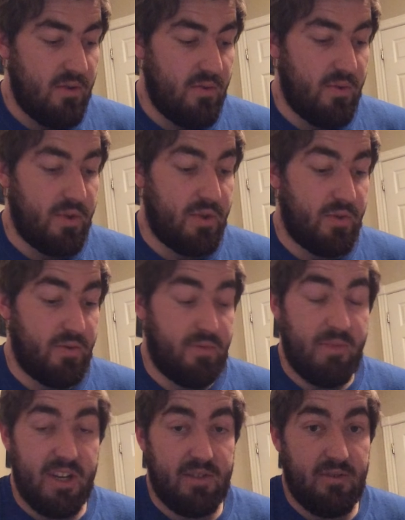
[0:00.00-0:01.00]
which was
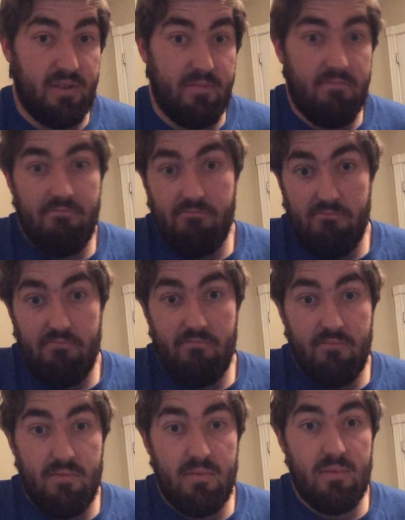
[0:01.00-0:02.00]
basically
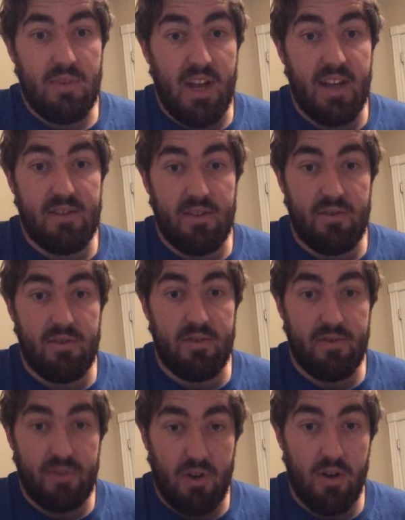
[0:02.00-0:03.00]
the ancestors
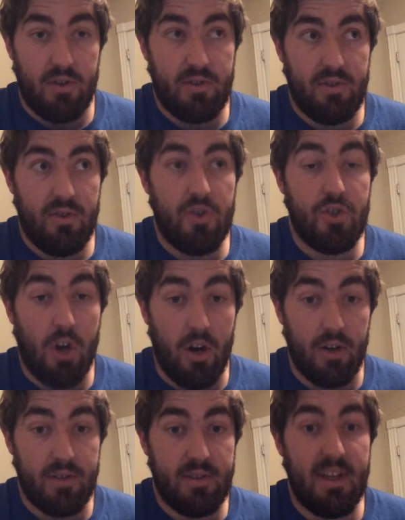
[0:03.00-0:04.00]
of sharks
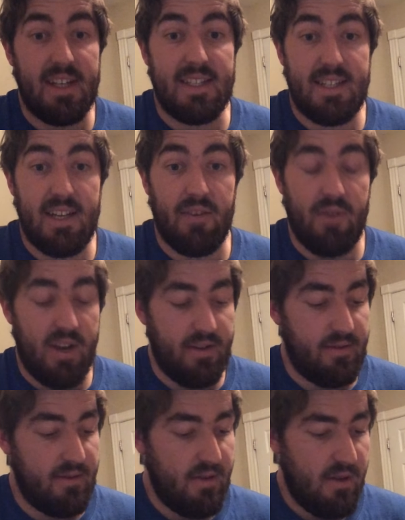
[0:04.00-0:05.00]
and
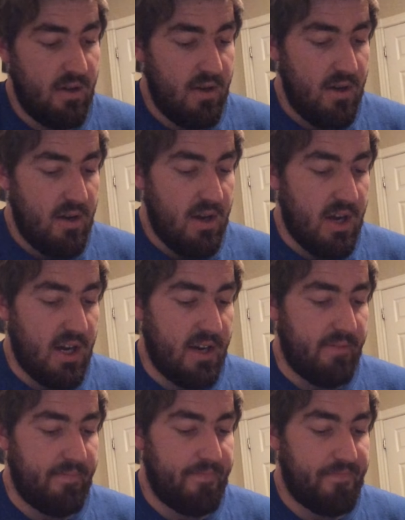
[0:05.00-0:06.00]
stingrays.
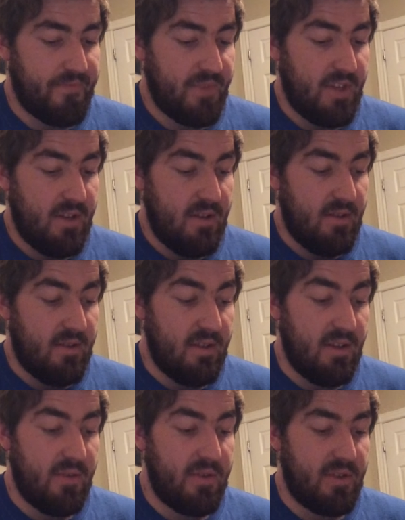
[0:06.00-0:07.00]
Then
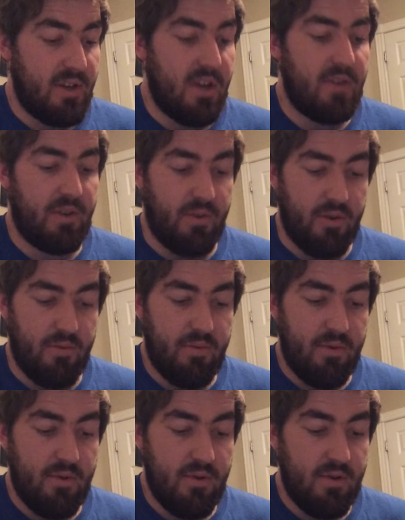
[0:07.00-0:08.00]
there was another group
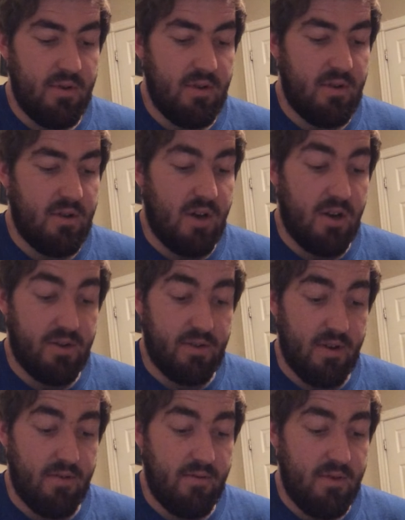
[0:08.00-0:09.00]

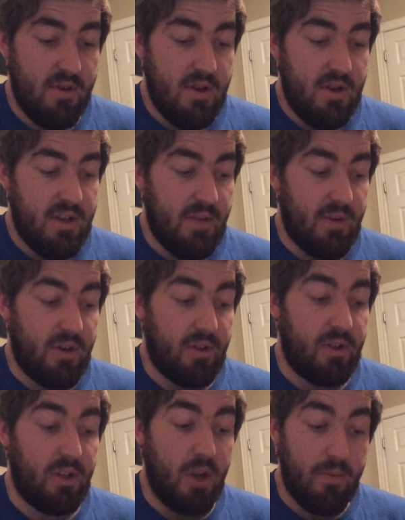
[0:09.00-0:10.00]
also. They were
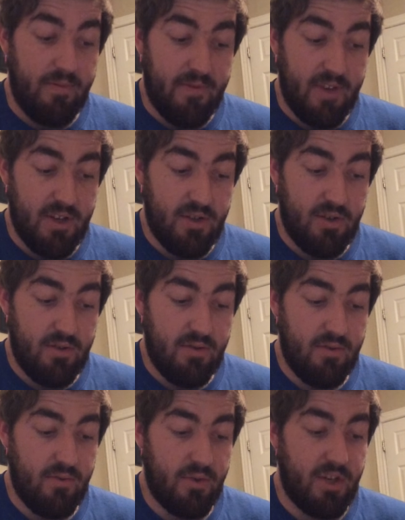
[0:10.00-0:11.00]
called lobefish,
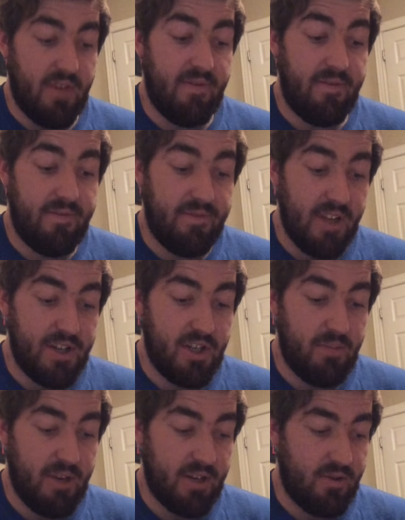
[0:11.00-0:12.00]
which had
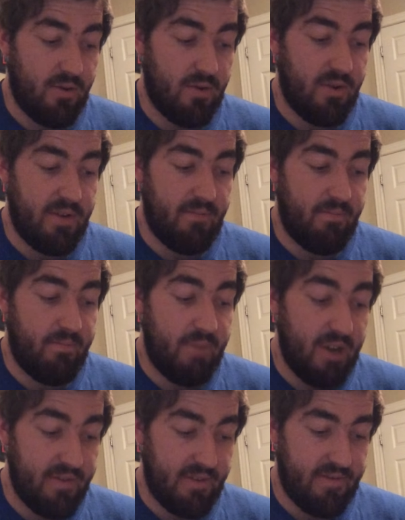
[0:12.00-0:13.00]
fleshy pectoral and
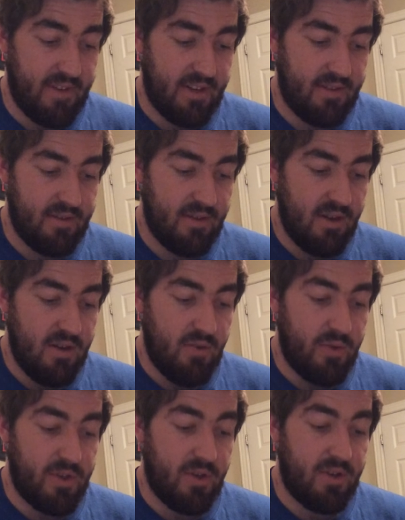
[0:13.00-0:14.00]
pelvic fins,
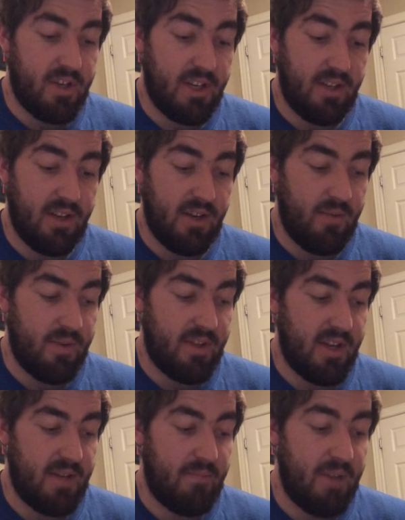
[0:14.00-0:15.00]
which articulated with
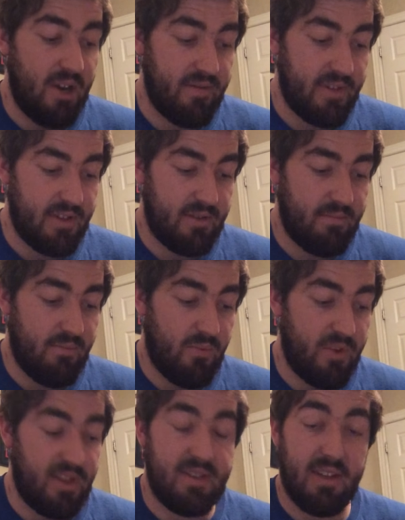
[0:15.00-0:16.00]
a pelvis
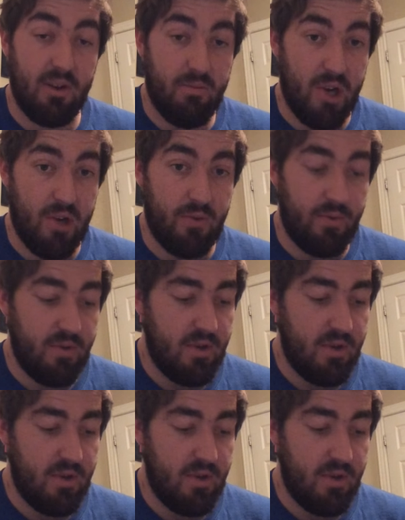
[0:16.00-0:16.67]
with a single bone.